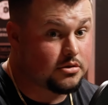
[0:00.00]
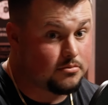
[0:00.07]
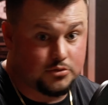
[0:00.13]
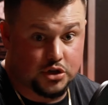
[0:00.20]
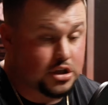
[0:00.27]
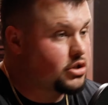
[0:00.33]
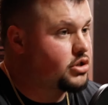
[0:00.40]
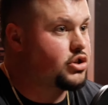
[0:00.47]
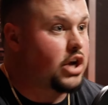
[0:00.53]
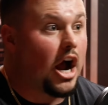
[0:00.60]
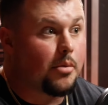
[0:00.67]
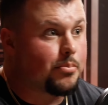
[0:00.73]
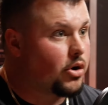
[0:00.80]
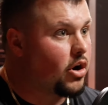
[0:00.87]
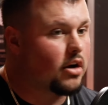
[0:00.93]
just
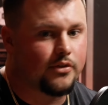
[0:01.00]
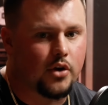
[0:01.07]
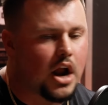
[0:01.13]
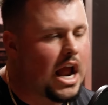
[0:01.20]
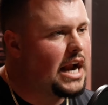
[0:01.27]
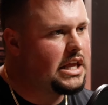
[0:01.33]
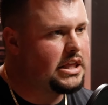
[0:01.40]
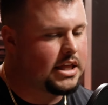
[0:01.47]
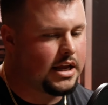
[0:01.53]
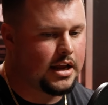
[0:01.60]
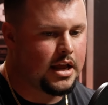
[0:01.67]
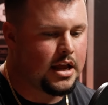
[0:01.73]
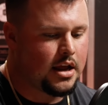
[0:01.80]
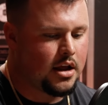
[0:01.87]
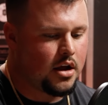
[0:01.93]
child pornography or anything
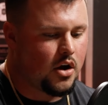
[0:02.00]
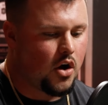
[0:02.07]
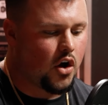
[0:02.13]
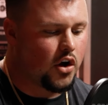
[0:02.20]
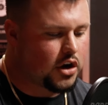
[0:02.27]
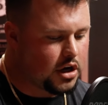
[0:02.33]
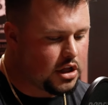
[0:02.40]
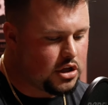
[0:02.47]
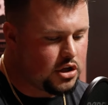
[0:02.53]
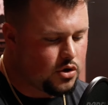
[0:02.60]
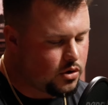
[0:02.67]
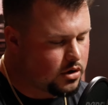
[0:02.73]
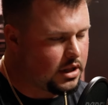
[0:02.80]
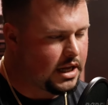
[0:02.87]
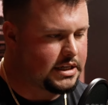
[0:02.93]
are going to
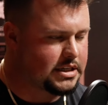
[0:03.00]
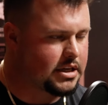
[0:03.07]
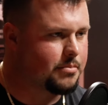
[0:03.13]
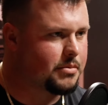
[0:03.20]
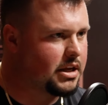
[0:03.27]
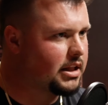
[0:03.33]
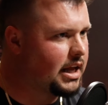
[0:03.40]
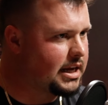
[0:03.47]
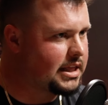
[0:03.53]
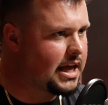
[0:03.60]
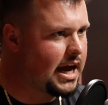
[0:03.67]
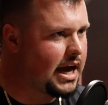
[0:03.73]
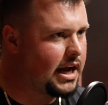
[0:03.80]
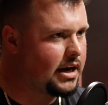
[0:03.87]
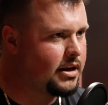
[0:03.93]
utilize something like
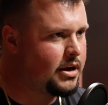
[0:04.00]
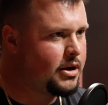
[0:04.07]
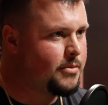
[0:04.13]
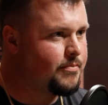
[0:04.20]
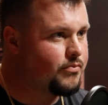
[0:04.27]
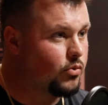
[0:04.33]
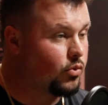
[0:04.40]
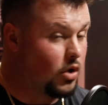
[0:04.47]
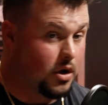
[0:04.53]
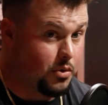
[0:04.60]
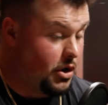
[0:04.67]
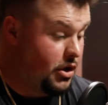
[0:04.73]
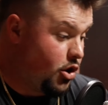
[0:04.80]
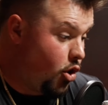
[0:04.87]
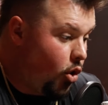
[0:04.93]
that
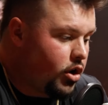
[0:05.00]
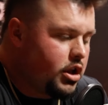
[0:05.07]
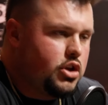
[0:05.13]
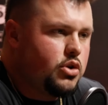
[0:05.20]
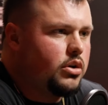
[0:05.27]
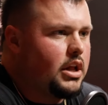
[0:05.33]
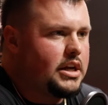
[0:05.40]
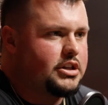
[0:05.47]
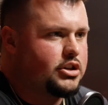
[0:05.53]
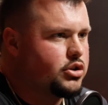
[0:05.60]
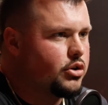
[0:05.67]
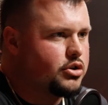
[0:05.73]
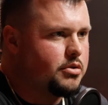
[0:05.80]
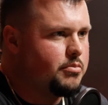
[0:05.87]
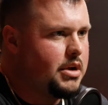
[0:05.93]
where they're already utilizing social